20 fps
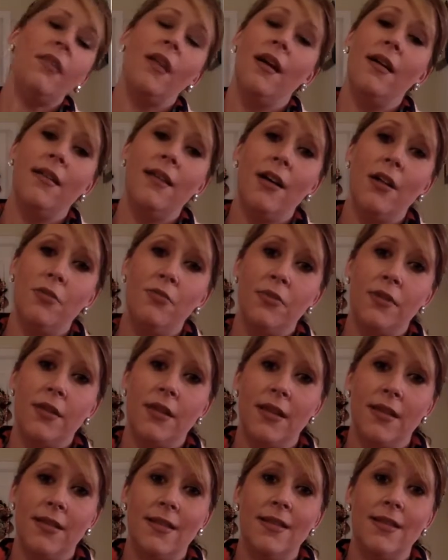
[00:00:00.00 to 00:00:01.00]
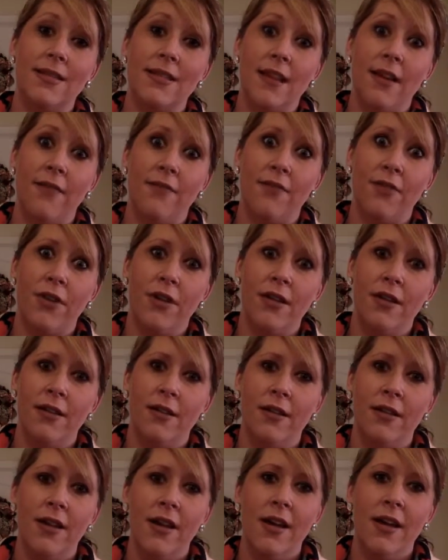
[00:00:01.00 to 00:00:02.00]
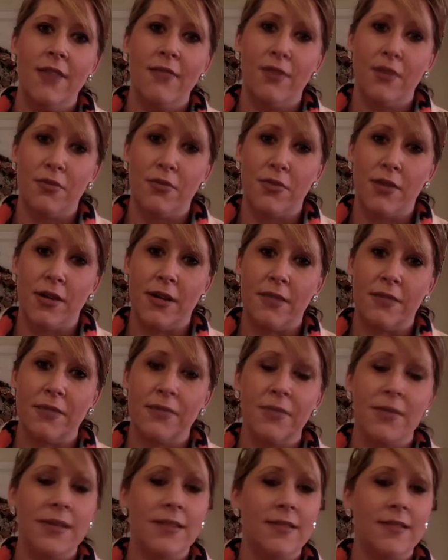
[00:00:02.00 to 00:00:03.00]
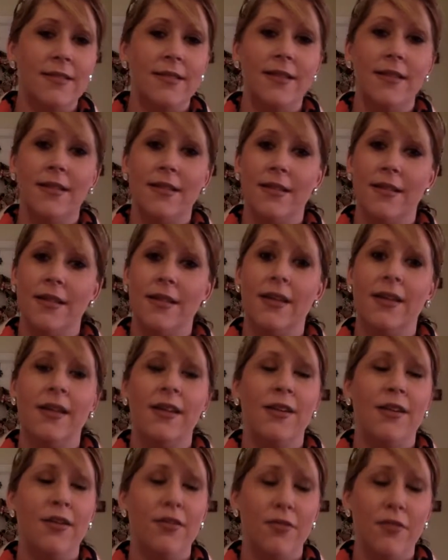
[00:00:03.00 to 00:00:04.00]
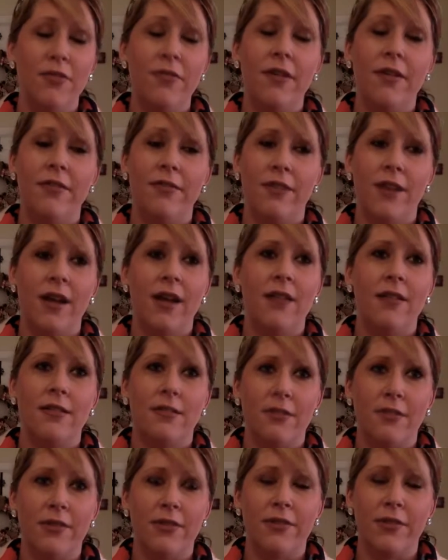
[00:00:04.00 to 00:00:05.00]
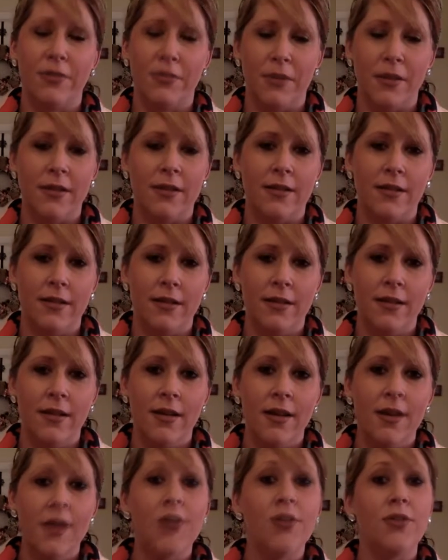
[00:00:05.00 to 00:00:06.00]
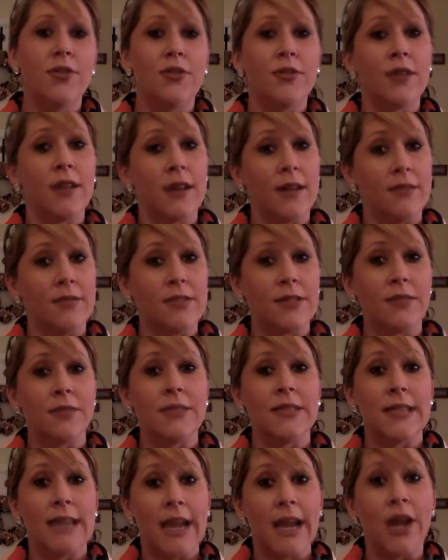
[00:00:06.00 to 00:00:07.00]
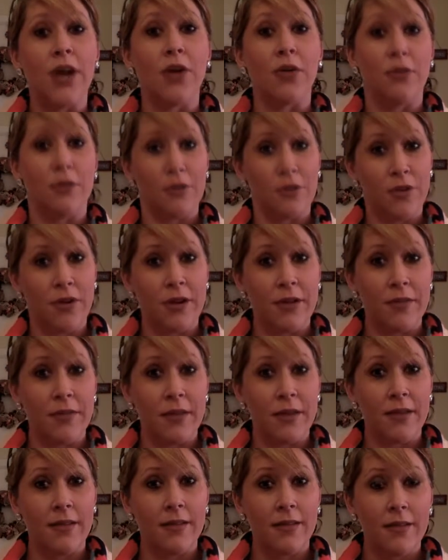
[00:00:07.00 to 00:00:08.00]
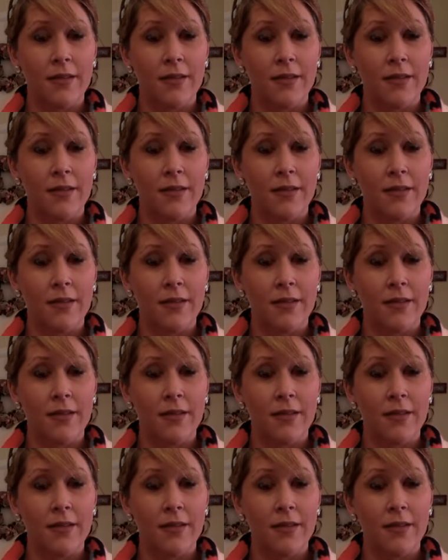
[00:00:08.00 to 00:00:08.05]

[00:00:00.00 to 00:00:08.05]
and help with like the discomfort from cramps, because if you've ever had a horrific period, you can have some terrible cramping.